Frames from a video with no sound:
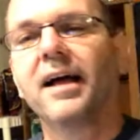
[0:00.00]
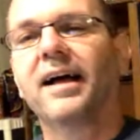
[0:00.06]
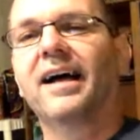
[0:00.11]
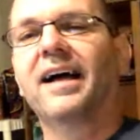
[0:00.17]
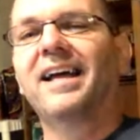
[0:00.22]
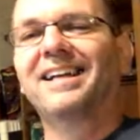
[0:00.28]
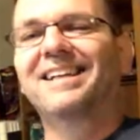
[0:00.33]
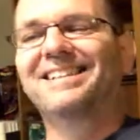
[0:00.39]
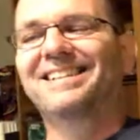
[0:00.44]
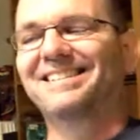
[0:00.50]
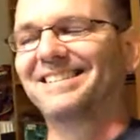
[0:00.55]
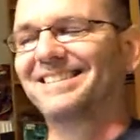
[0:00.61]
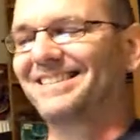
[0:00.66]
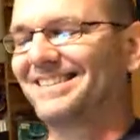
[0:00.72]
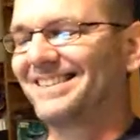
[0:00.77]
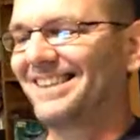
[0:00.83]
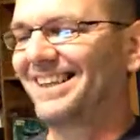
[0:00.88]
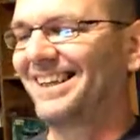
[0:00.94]
Okay.
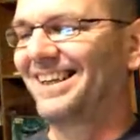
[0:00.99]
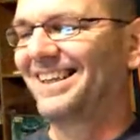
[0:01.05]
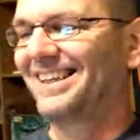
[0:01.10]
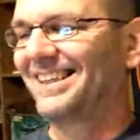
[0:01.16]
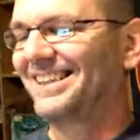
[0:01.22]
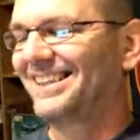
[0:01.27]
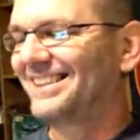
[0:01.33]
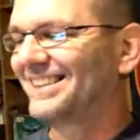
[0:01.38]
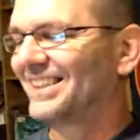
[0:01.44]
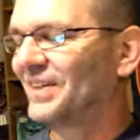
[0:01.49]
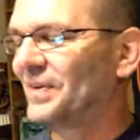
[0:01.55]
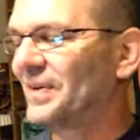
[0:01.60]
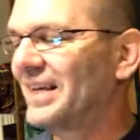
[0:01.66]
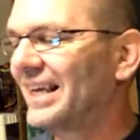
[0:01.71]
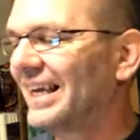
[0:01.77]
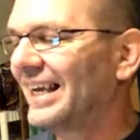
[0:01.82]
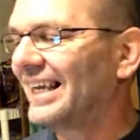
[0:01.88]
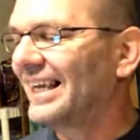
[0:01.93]
Ooh, so,
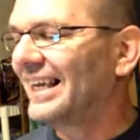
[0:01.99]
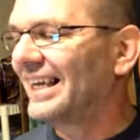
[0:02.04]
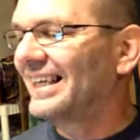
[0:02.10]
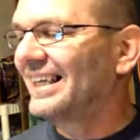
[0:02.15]
there you go.